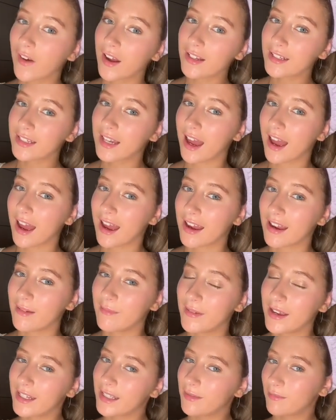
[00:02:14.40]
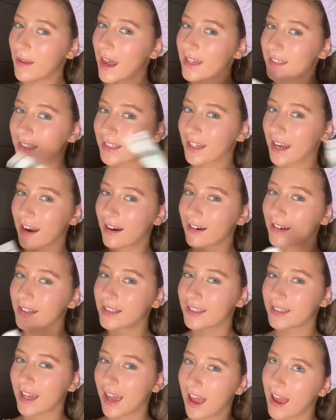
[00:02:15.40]
time. It's mascara
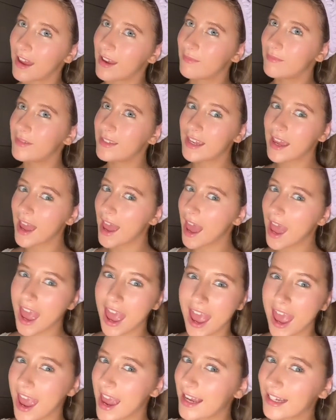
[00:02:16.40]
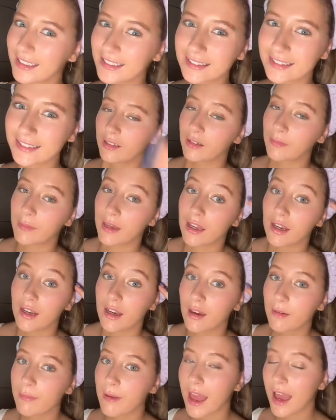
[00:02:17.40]
time, yay. Oh man,
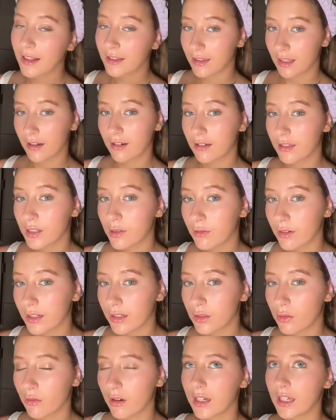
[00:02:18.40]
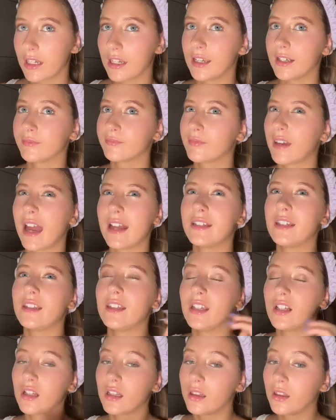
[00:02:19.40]
now back then in 2020, I did the
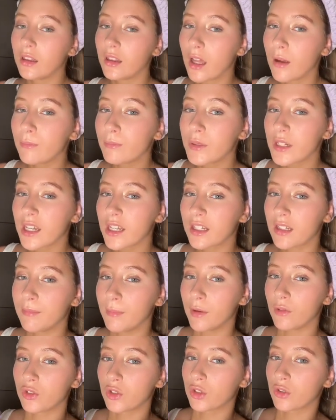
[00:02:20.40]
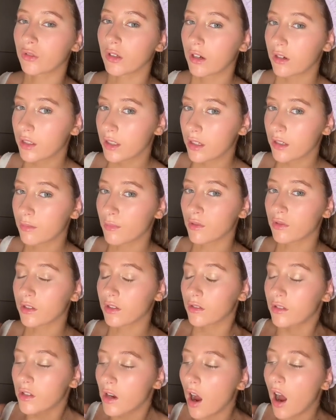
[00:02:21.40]
clumpiest, most grossest,
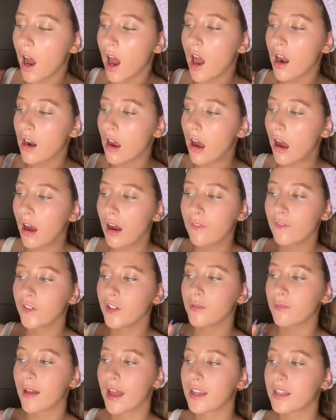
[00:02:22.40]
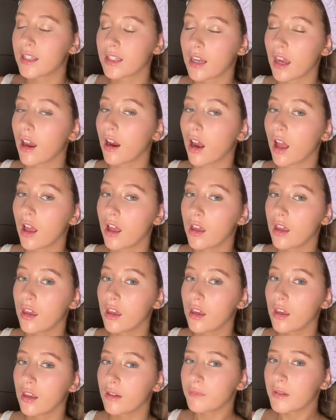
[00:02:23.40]
most god-awful mascara.
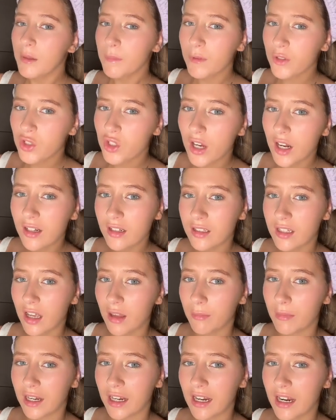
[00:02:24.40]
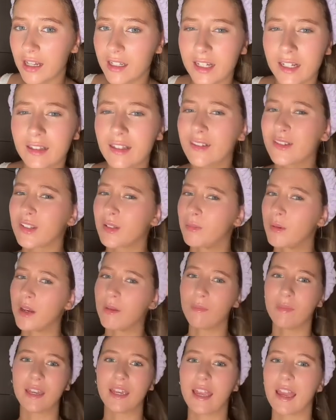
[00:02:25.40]
People tried to tell me, and I was like, they're just being
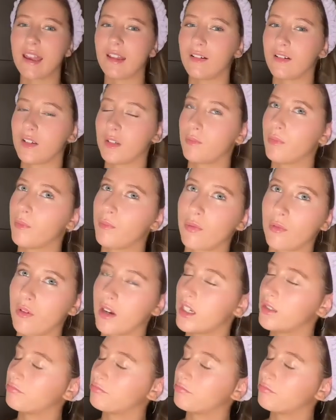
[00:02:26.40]
big haters, but boy,